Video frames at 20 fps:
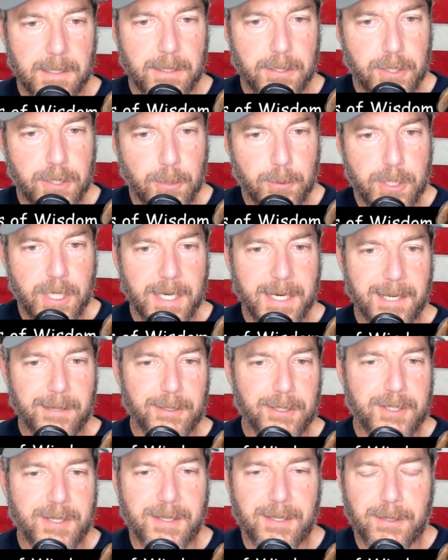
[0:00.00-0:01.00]
So check it out.
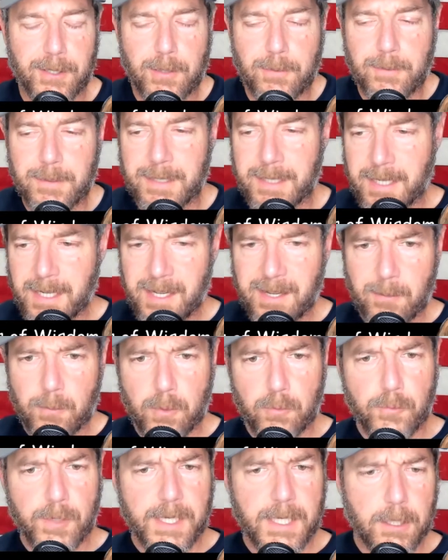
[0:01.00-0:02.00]
You're sitting there going,
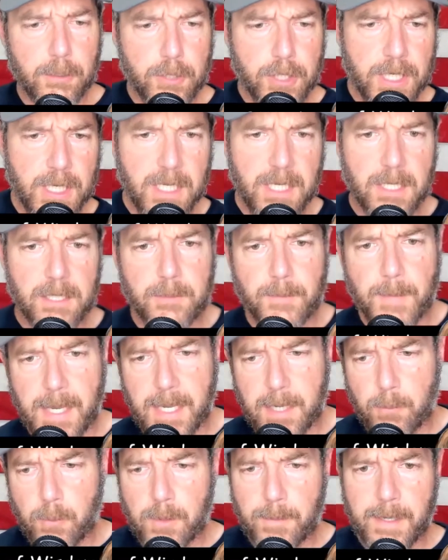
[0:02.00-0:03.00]
well, Rick, you're cheating us,
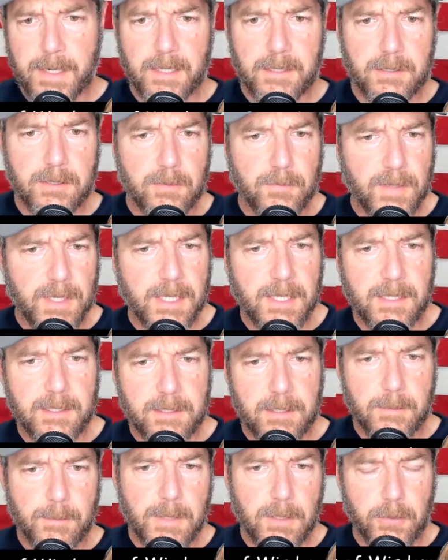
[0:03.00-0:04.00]
man. What about us civilians
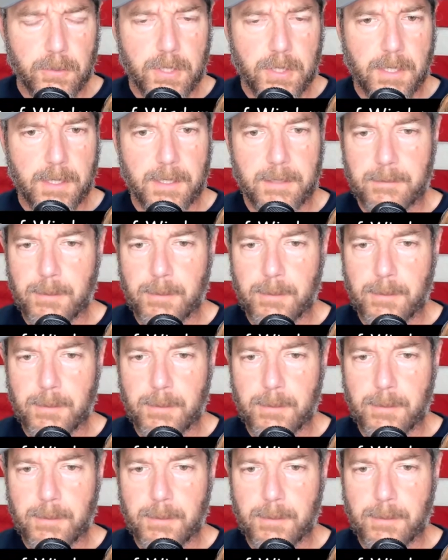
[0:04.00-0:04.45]
and military?